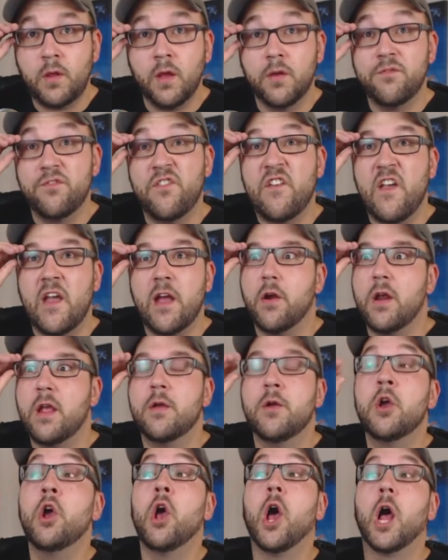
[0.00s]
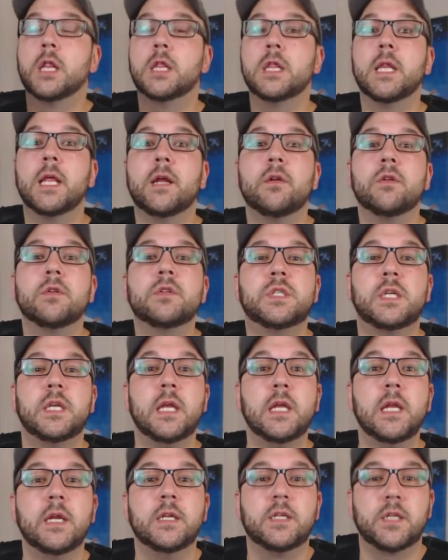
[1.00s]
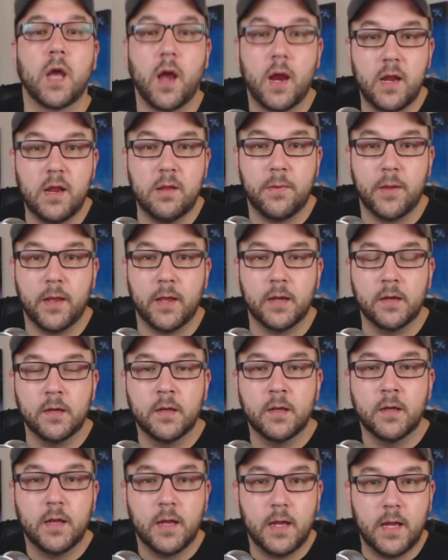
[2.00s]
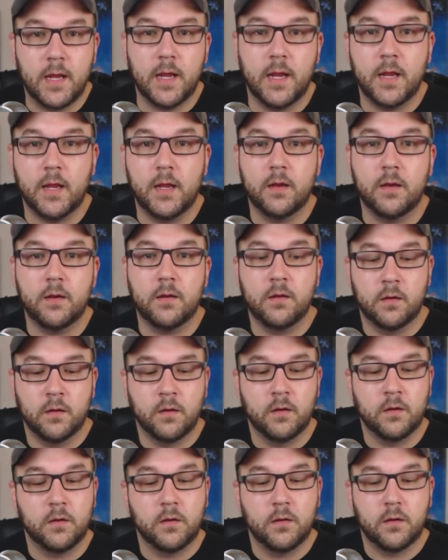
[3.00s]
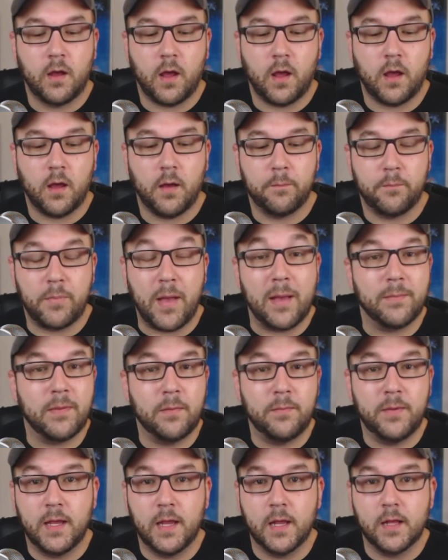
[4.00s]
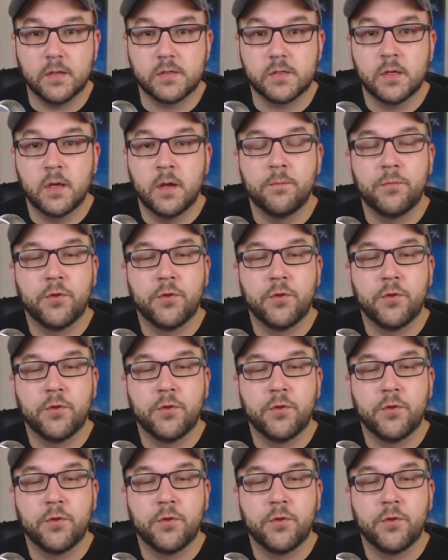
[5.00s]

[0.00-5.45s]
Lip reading: A little teeny tiny bit in Batman Begins.